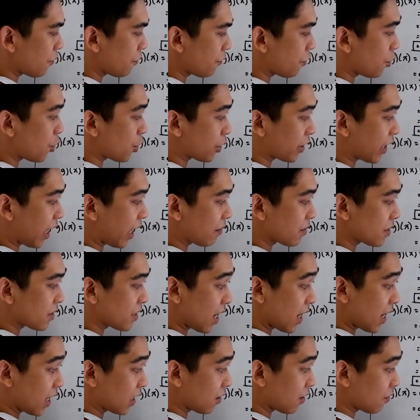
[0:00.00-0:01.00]
4 times
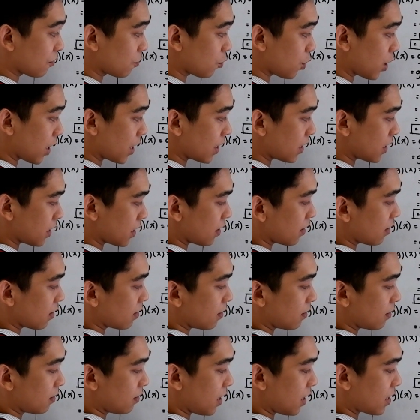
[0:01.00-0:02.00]
negative 1,
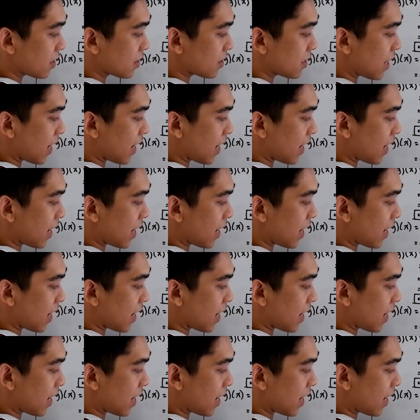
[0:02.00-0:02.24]
that is